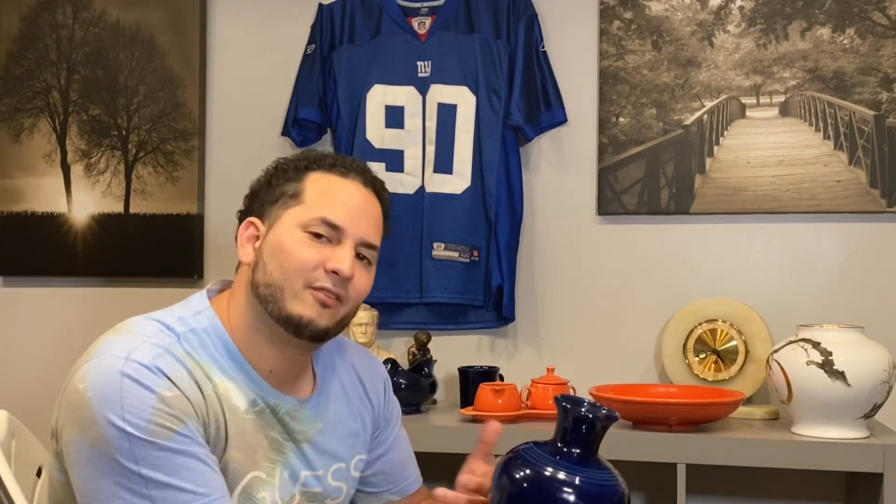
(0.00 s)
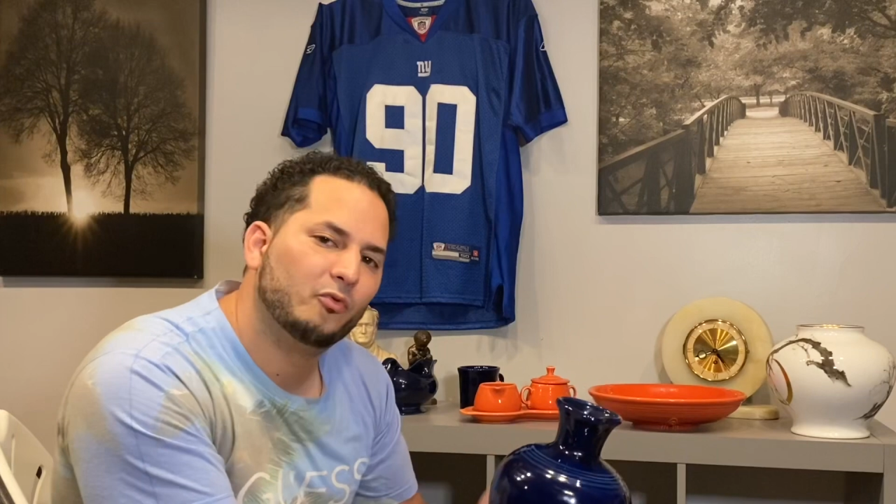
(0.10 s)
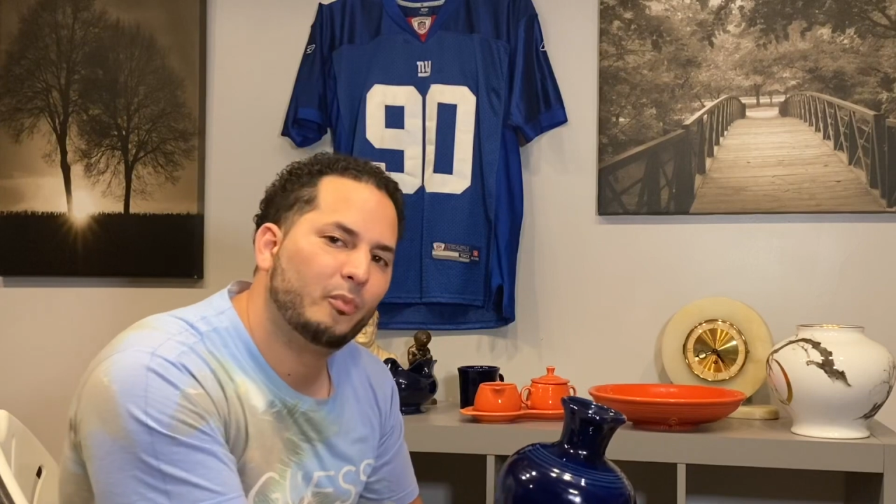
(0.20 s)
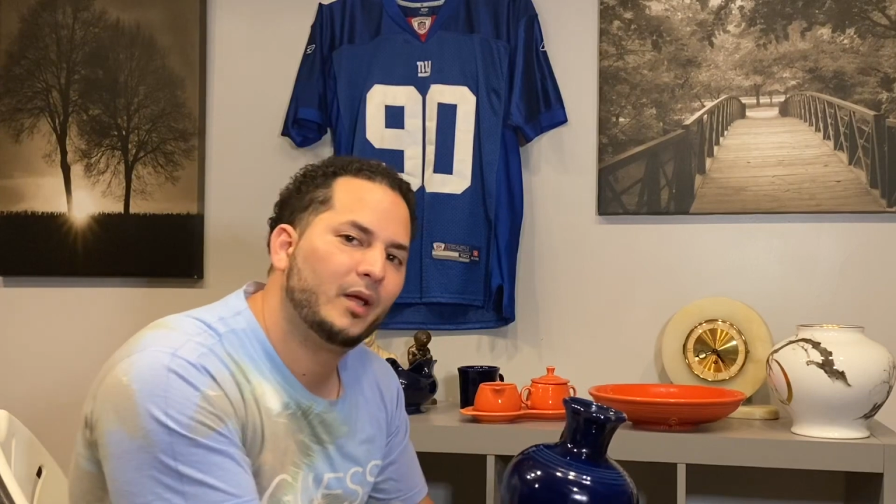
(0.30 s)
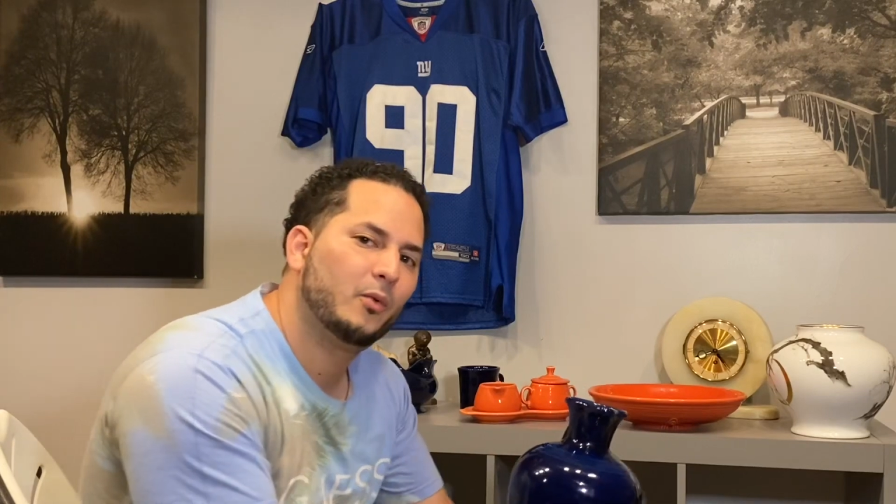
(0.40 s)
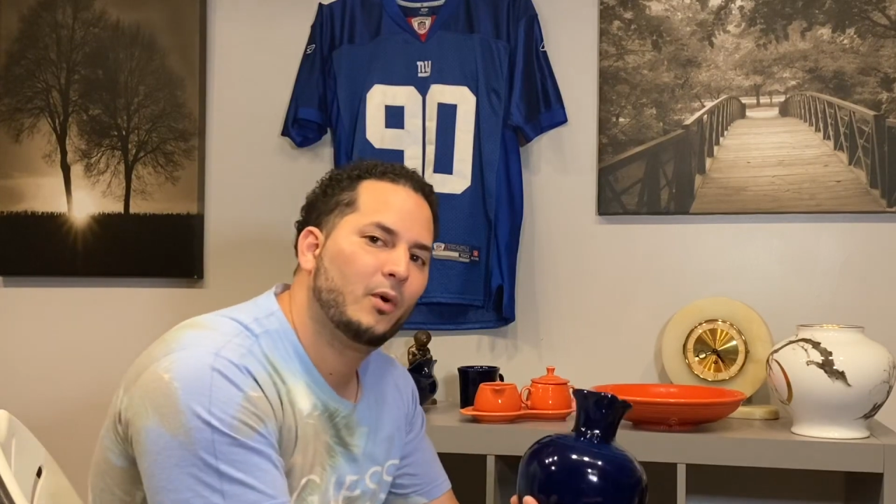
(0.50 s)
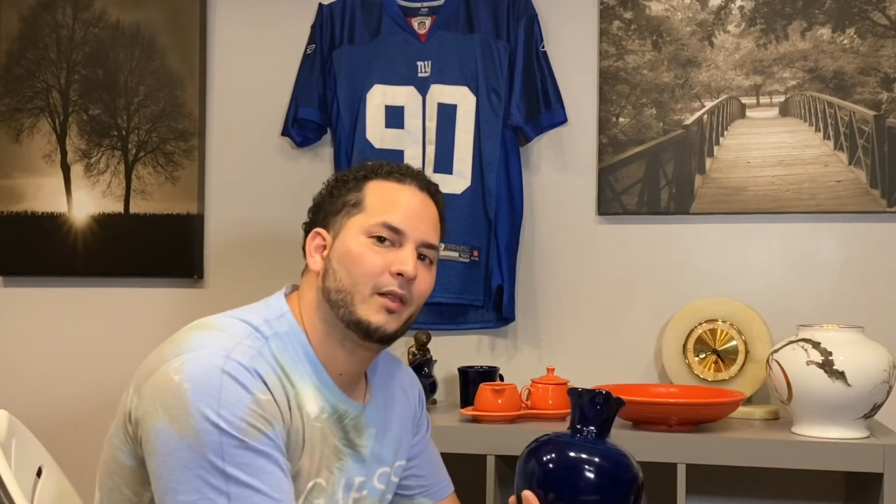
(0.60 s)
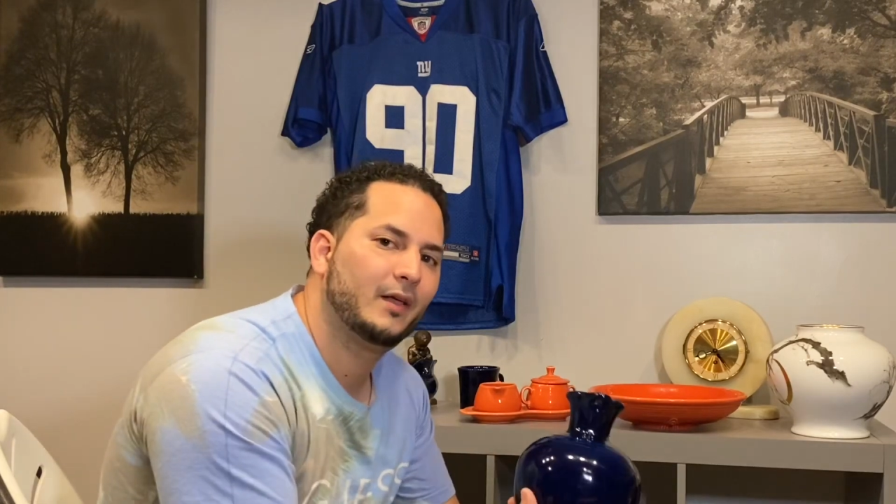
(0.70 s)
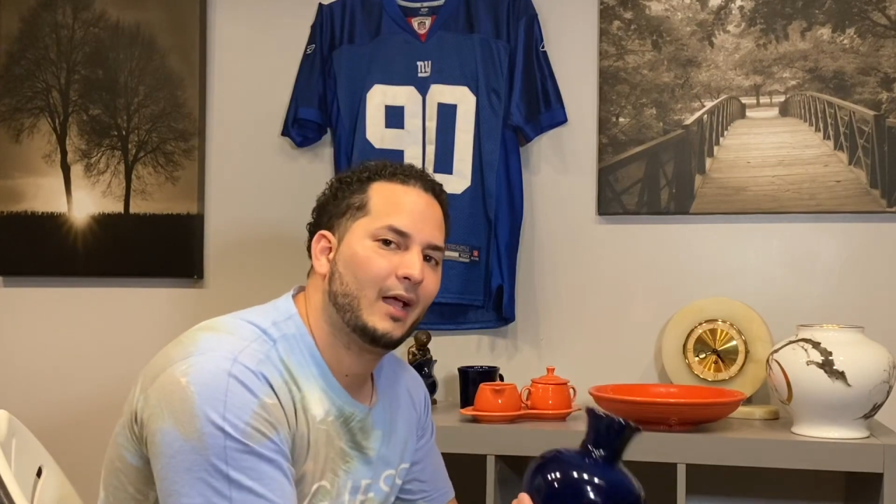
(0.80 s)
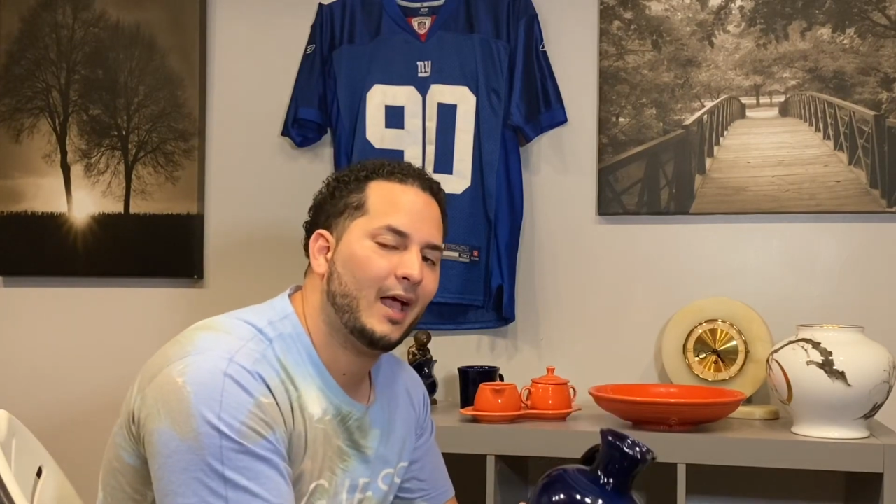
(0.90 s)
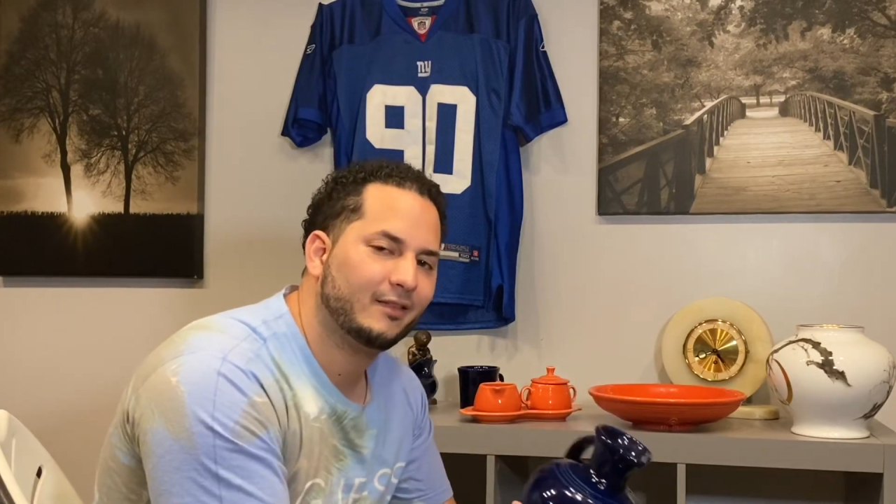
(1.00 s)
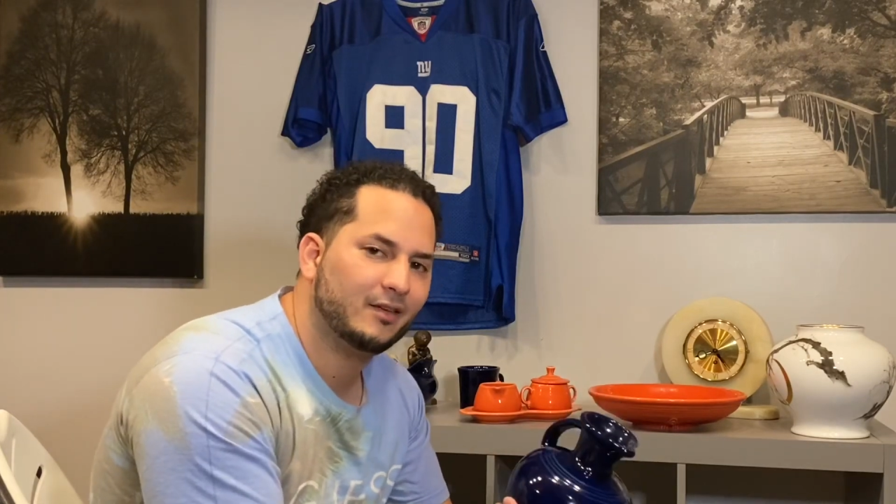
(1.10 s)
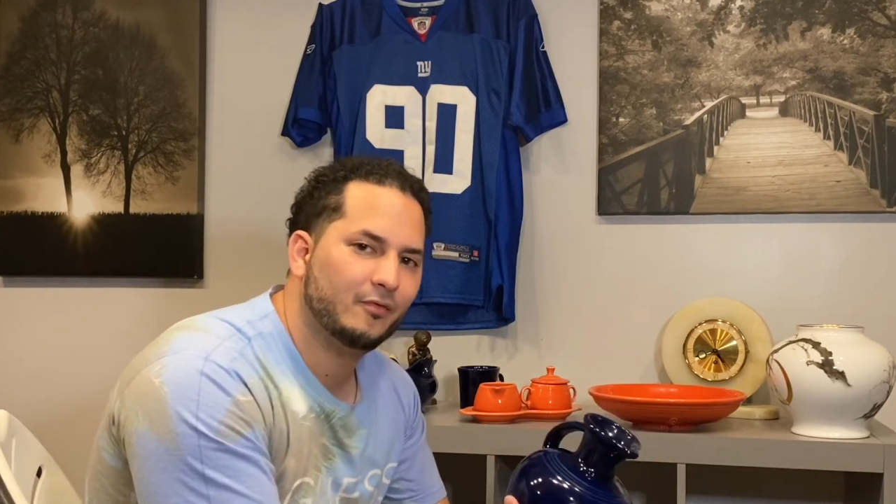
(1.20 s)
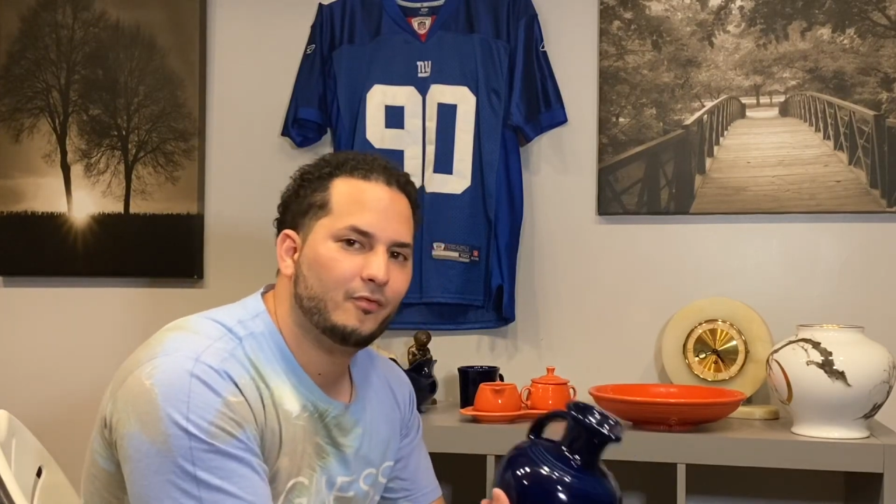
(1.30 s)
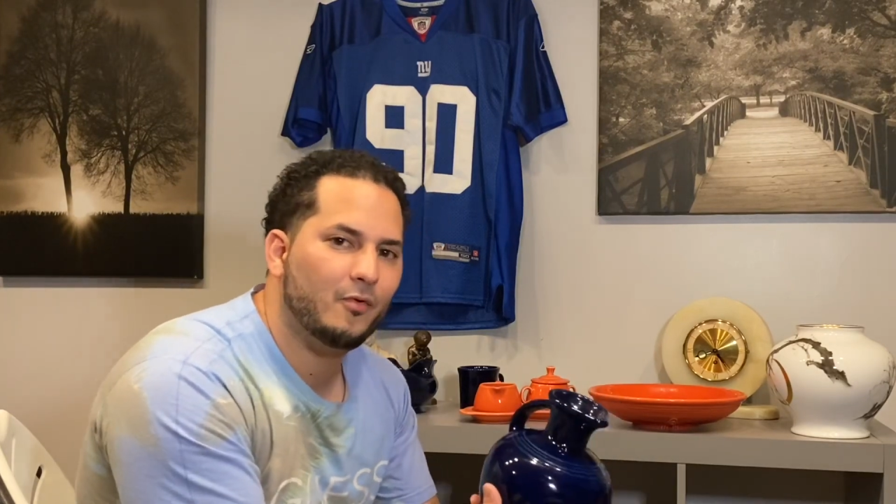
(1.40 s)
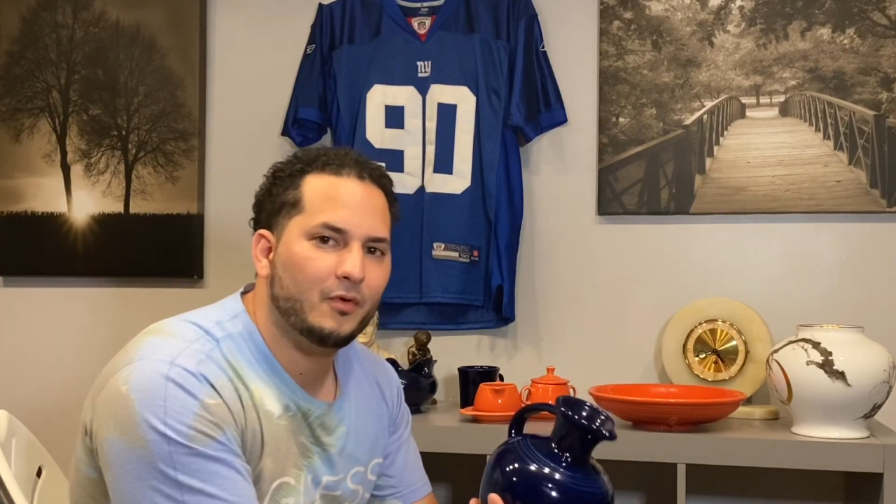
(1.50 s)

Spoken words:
to pay what they're asking for.